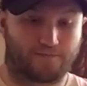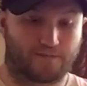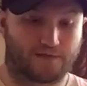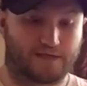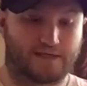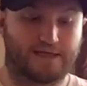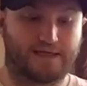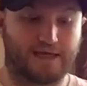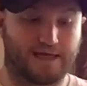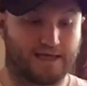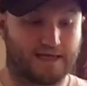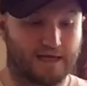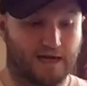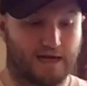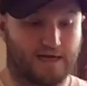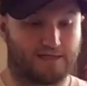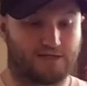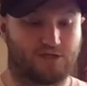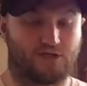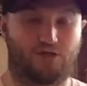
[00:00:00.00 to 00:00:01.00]
getting
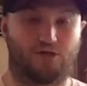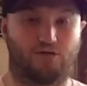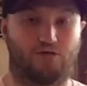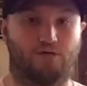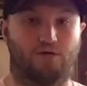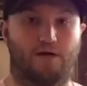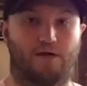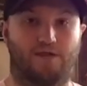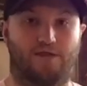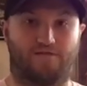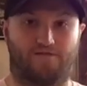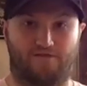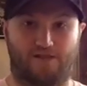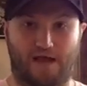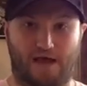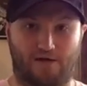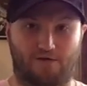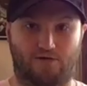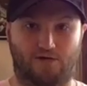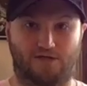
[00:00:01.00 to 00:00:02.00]
on to the
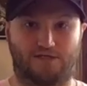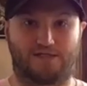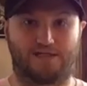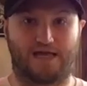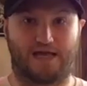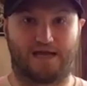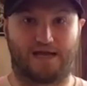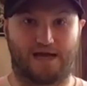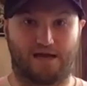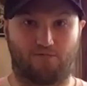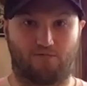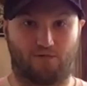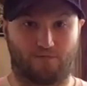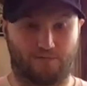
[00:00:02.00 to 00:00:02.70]
flowers that I will be